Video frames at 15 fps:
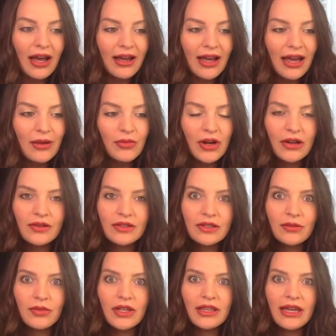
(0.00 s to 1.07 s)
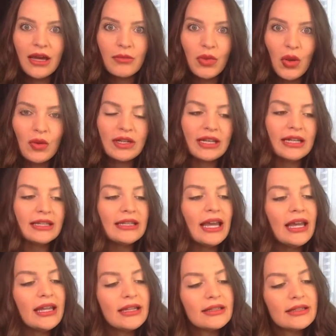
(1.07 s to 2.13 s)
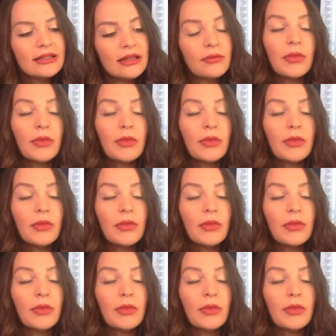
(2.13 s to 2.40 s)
eyebrows to be that bold and intense.